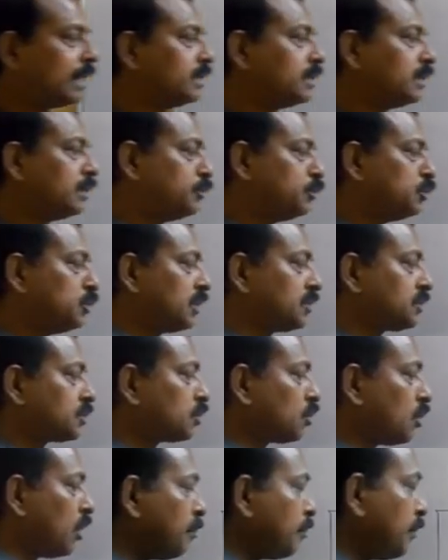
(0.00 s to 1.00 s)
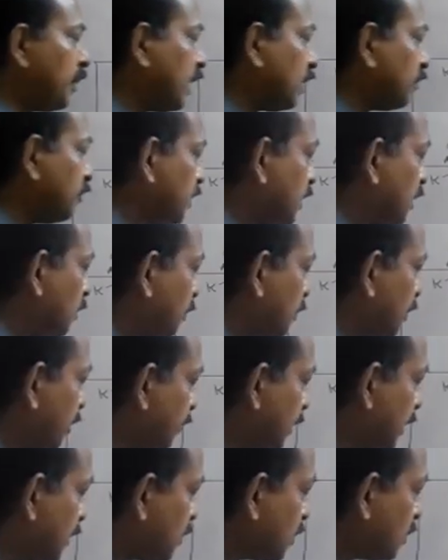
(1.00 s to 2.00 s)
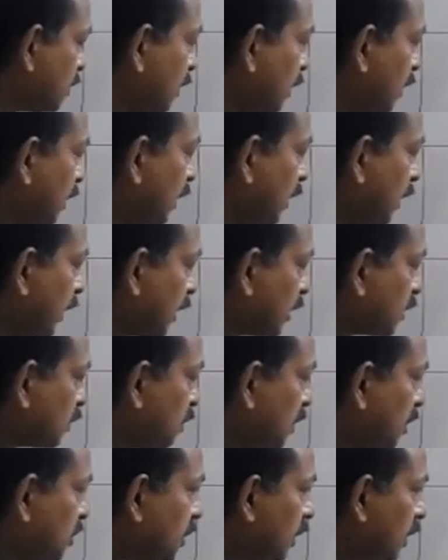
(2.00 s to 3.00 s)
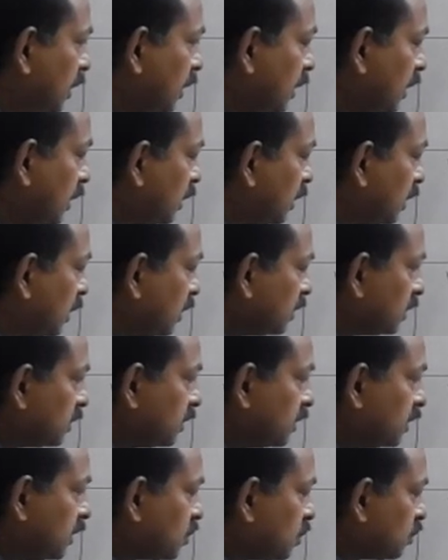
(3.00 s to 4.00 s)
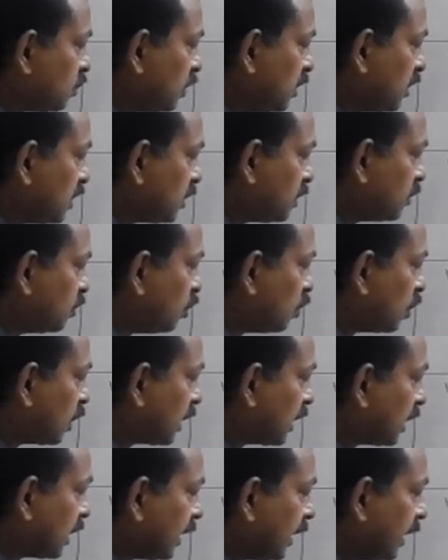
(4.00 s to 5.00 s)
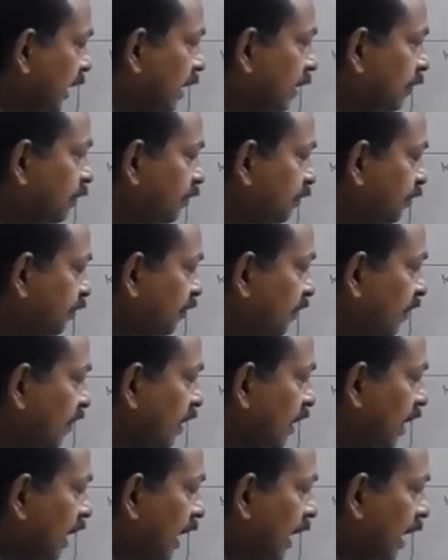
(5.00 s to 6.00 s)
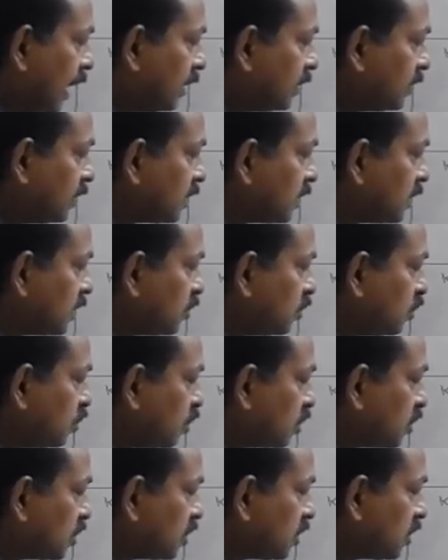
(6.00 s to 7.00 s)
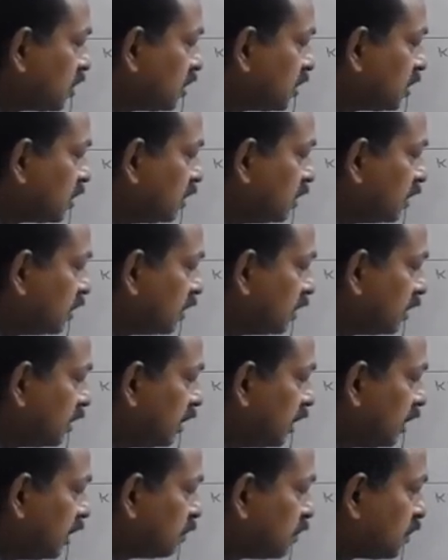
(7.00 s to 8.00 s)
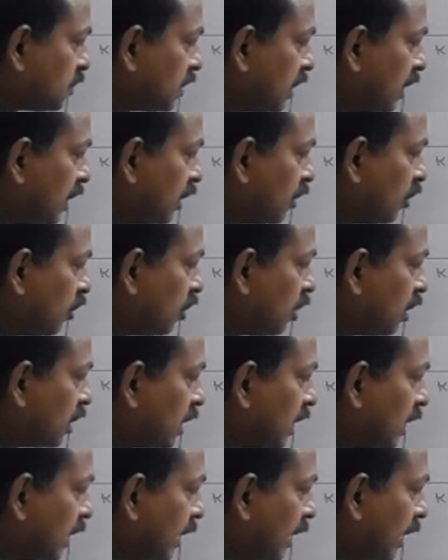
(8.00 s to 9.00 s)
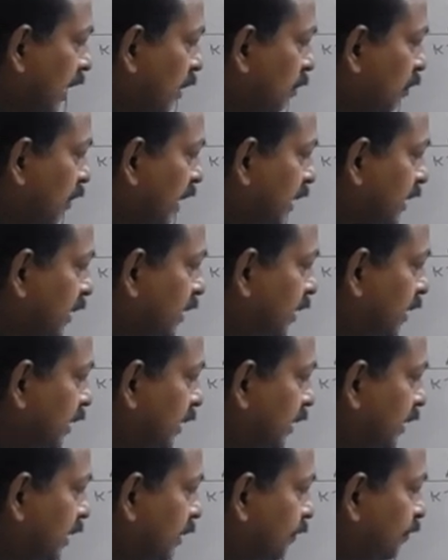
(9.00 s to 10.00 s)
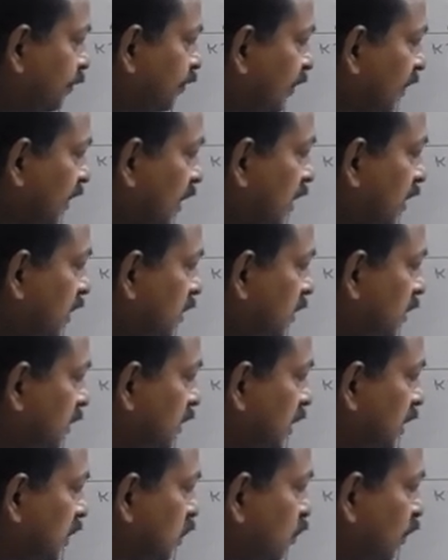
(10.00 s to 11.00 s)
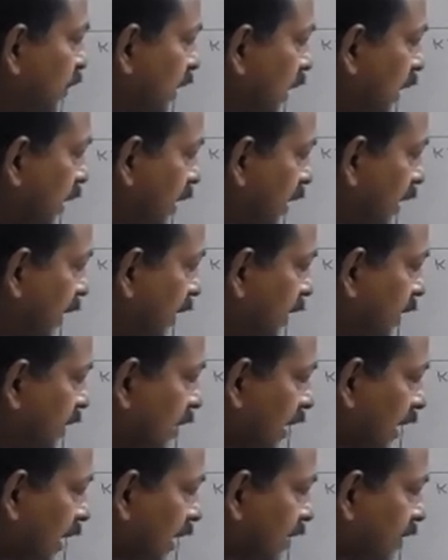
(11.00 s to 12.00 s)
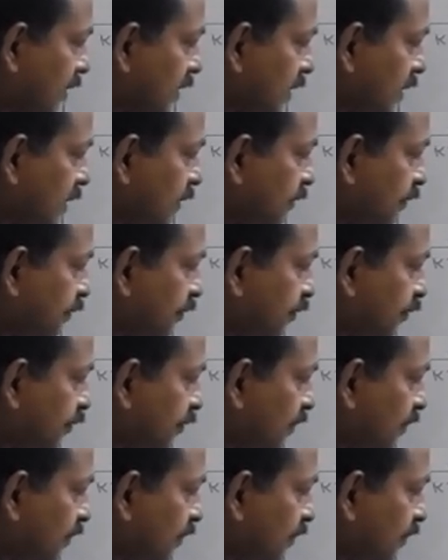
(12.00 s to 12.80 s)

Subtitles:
And if you just compare with the previous expression, this is your K and this is your epsilon naught A by D. This we can write as